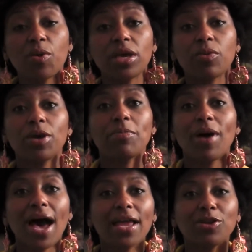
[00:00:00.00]
we
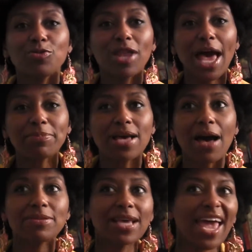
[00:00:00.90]
buy new
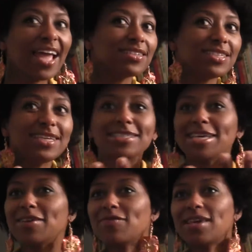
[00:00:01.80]
laptops and HD
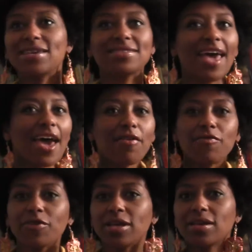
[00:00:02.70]
TVs
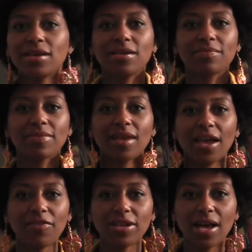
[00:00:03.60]

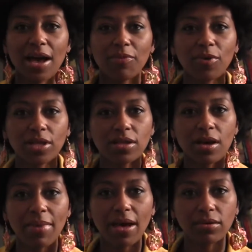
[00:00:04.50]
every time one
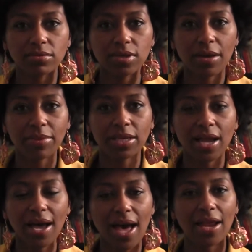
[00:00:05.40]
come out. I mean,
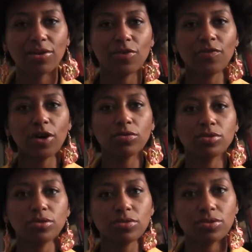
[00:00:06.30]
I got a new phone
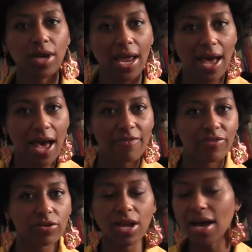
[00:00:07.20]
too. You got an
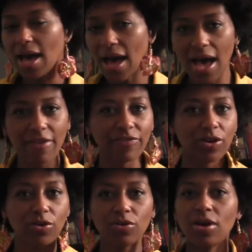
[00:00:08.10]
iPhone, I got an
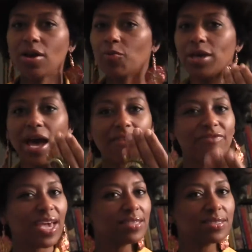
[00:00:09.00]
iPhone. We got
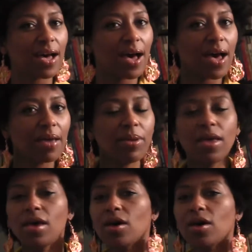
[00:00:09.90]
FaceTime.